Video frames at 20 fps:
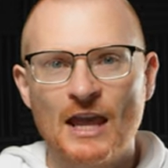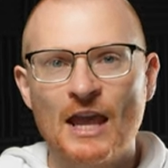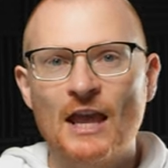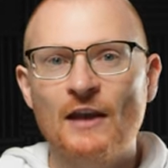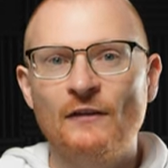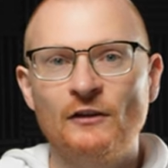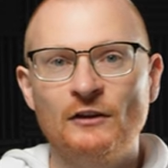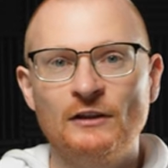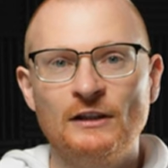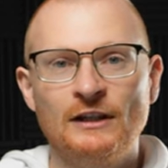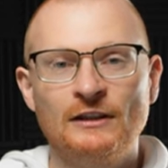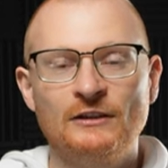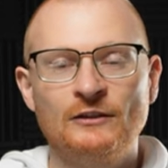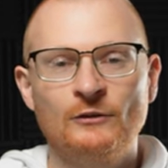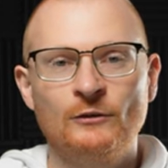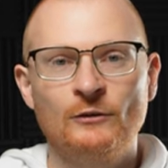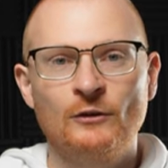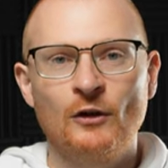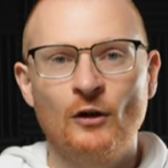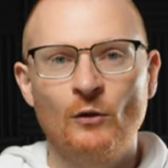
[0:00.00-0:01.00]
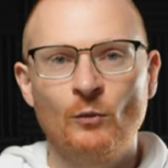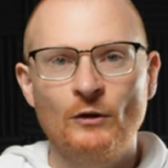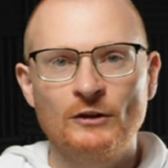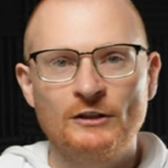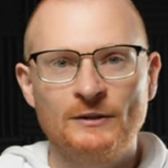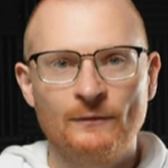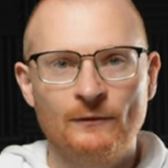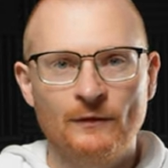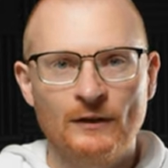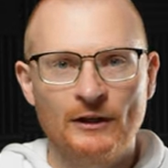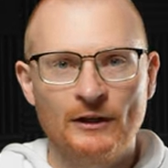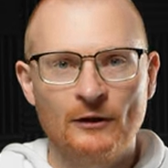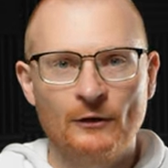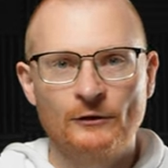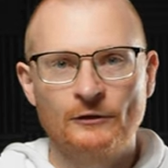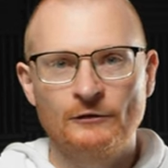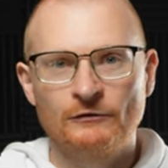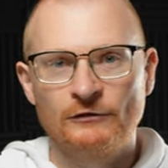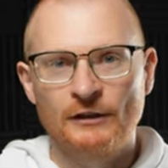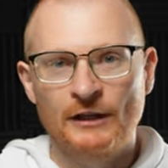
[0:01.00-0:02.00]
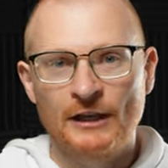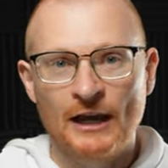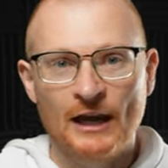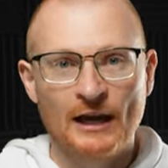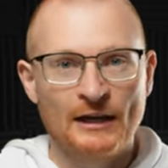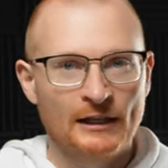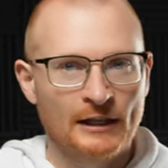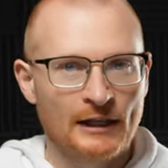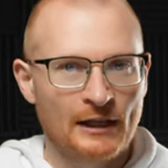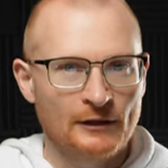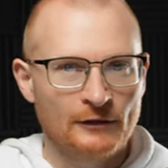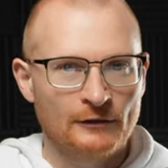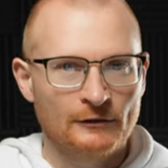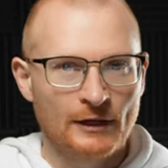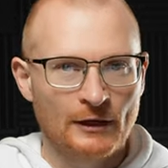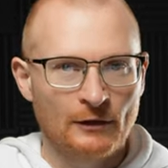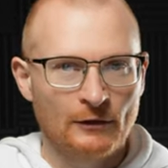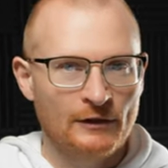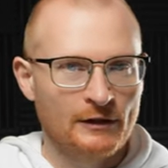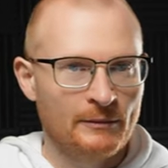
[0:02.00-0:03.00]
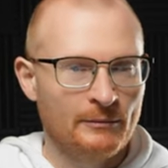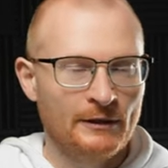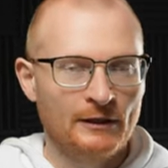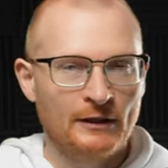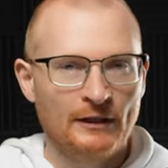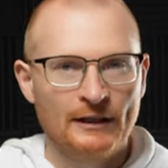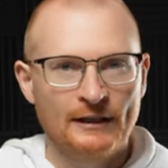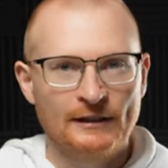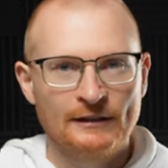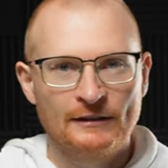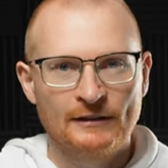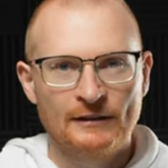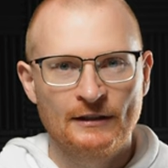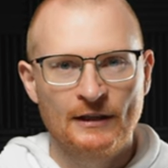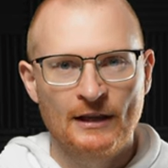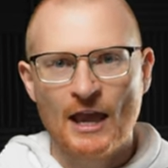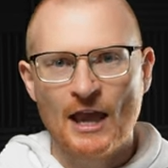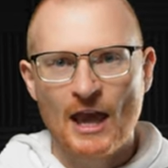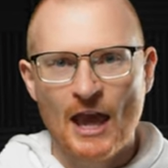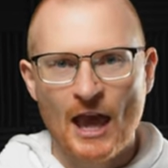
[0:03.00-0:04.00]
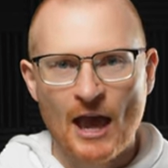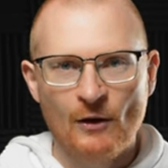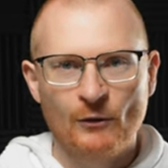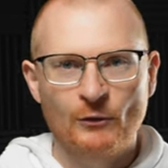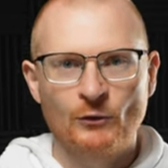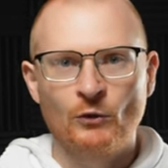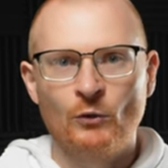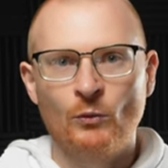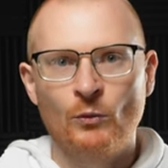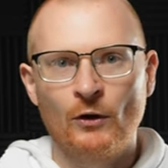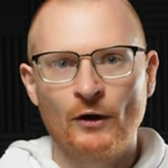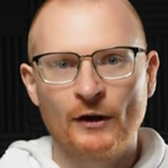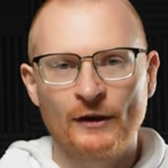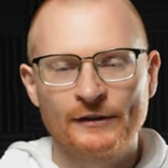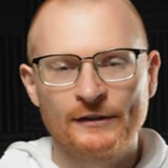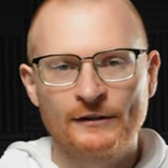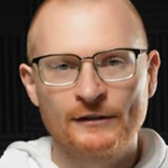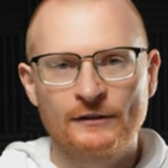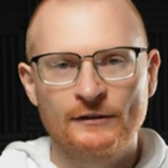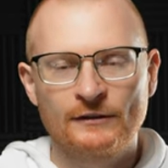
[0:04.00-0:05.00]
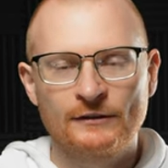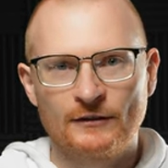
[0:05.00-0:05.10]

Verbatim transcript: If you need to, go and watch some videos regarding Israel and the Middle East, how it all works.